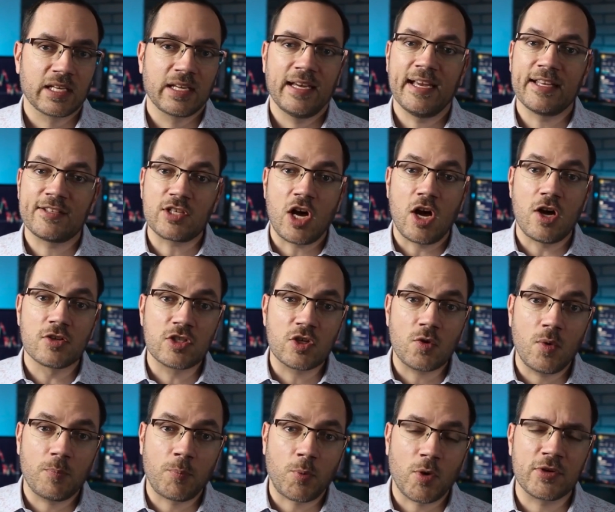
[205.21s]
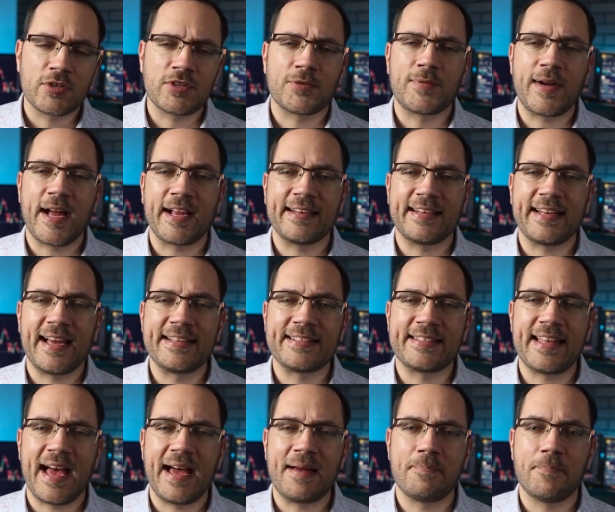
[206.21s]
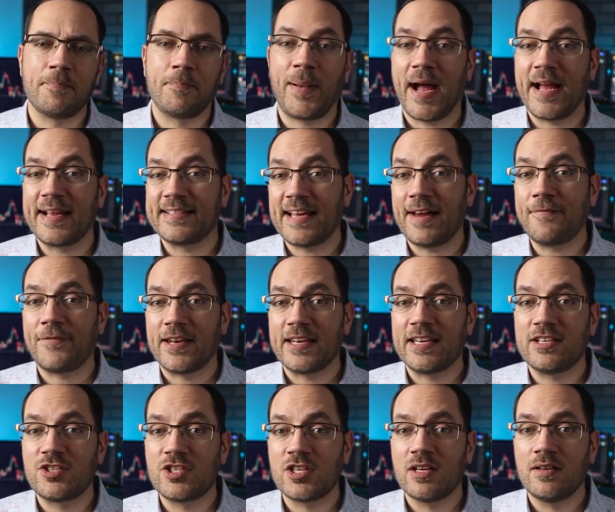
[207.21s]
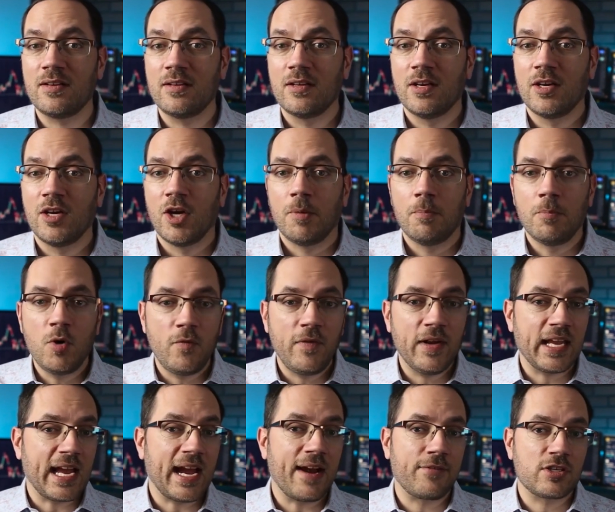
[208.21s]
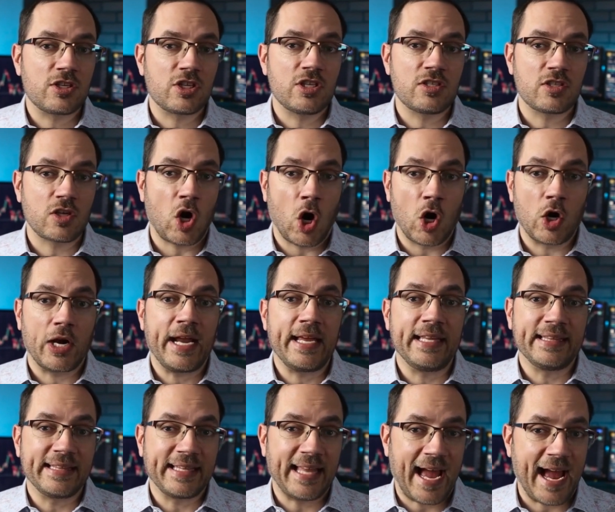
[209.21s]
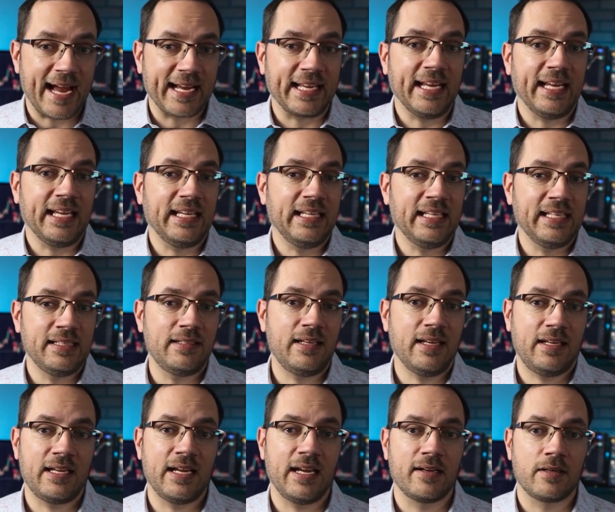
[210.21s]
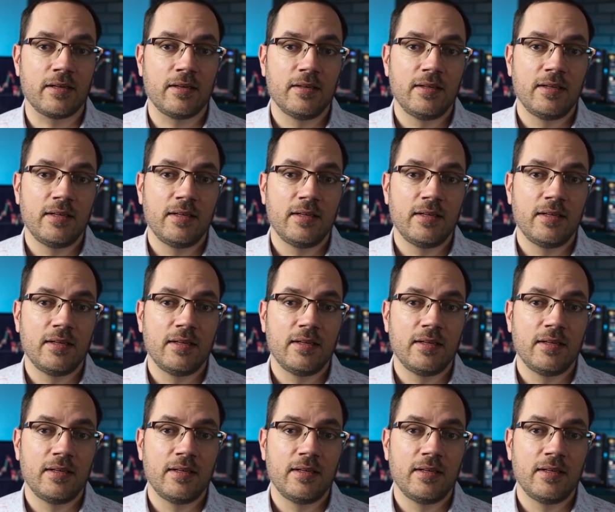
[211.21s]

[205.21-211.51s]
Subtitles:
It's also important to recognize that, by definition, moving averages are a lagging indicator.